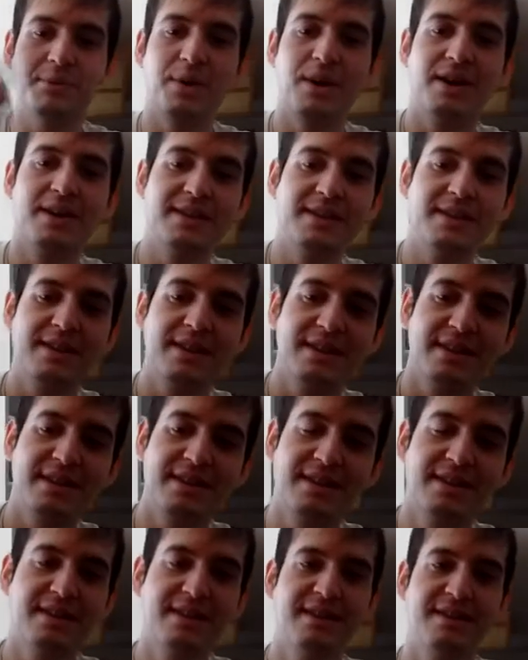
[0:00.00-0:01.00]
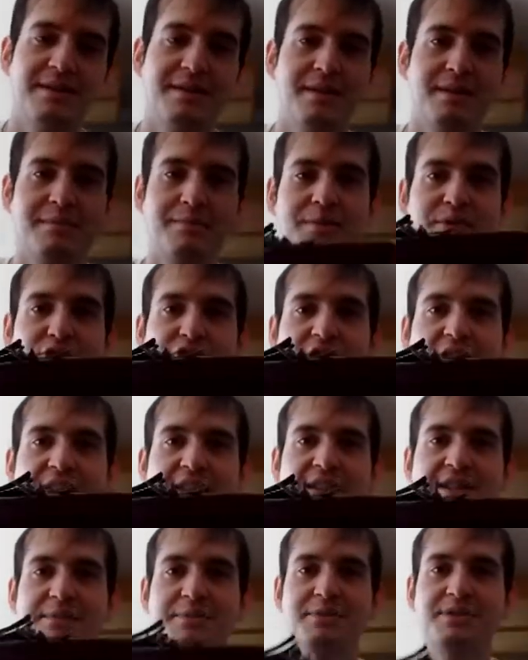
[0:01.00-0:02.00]
1, machete
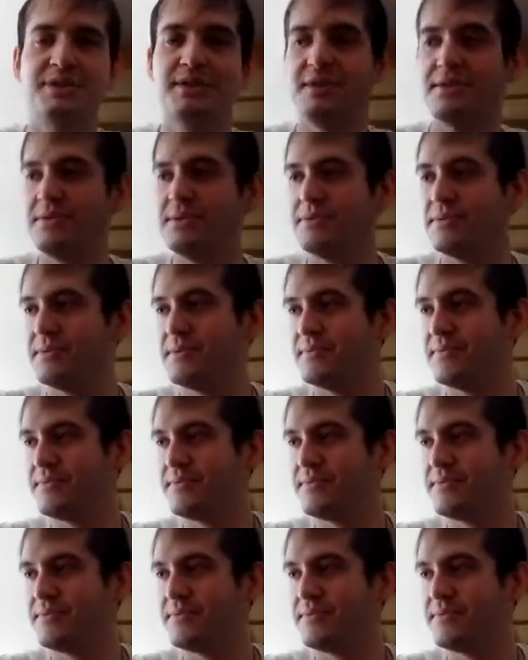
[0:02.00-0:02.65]
number 2.